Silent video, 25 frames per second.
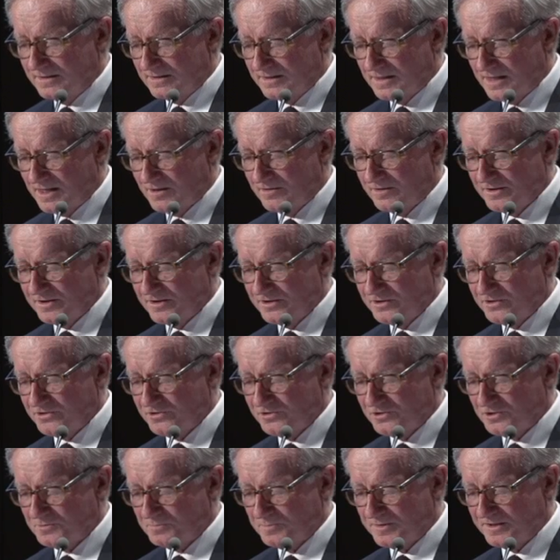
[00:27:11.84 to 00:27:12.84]
How are those
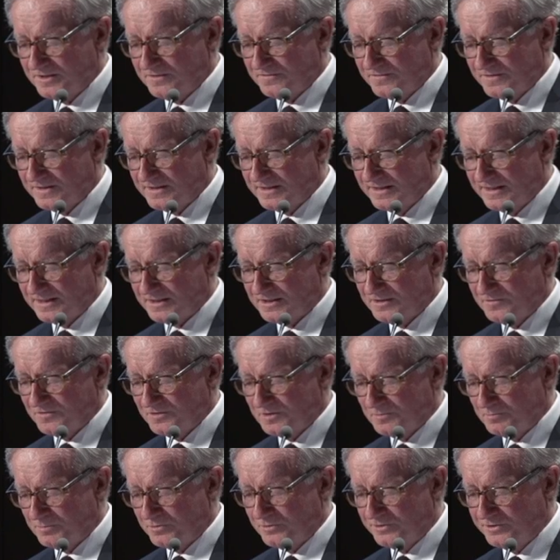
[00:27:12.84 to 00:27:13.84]
who speak for
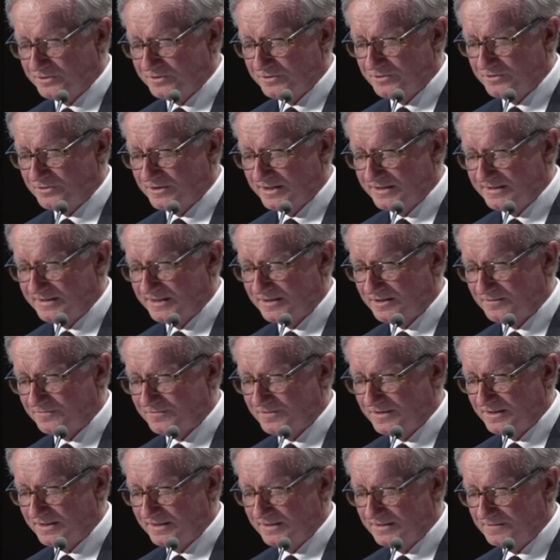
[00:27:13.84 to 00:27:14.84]
collectives appointed or
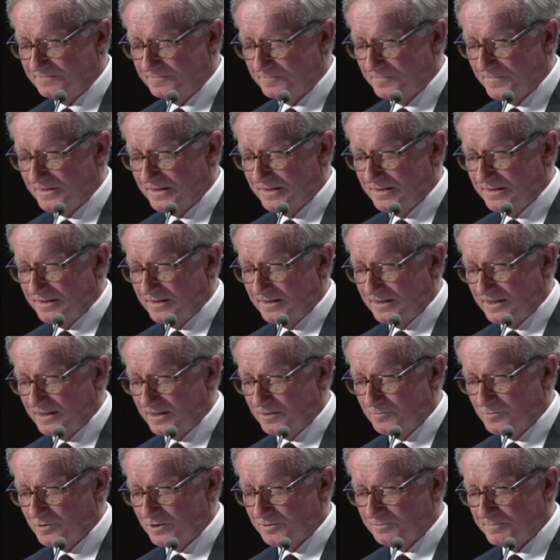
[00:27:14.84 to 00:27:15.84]
identified?
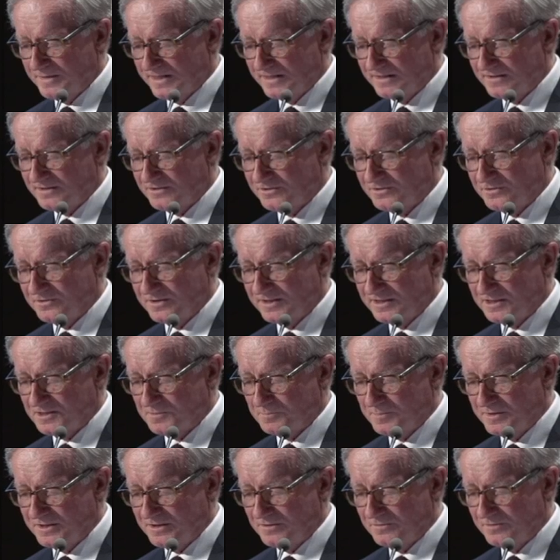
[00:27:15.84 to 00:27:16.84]
And on what matters do they
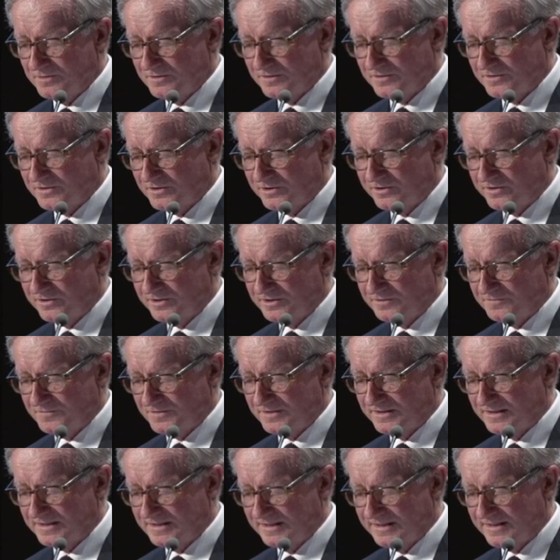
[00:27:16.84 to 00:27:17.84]
speak with authority
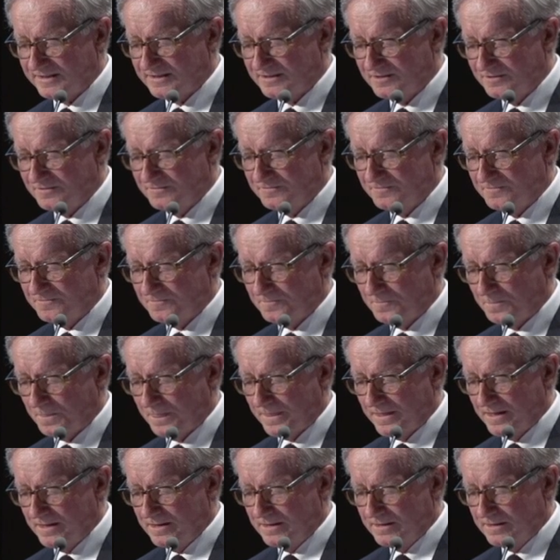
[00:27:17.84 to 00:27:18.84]
for the collective?
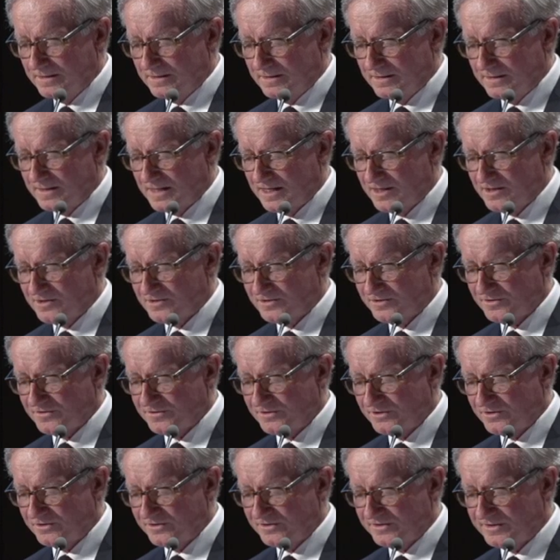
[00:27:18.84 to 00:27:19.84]
How is
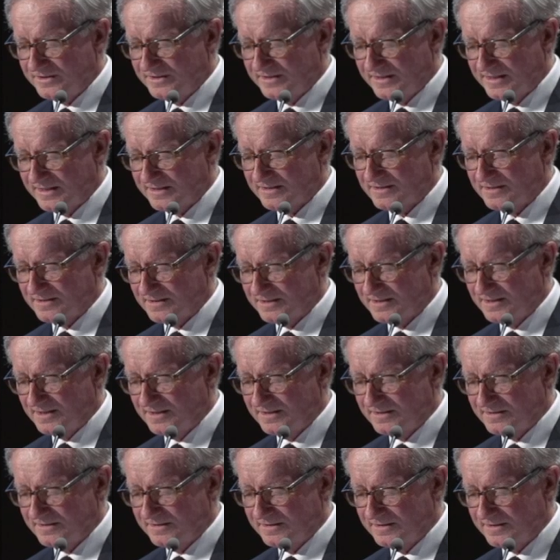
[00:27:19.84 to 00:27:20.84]
authority
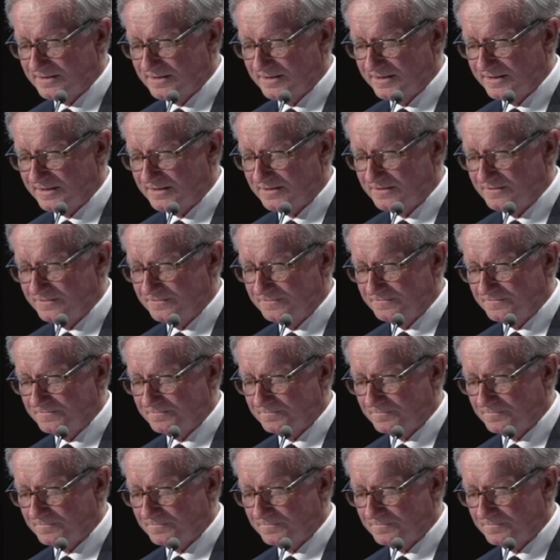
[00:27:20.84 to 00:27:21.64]
exercised in the collective?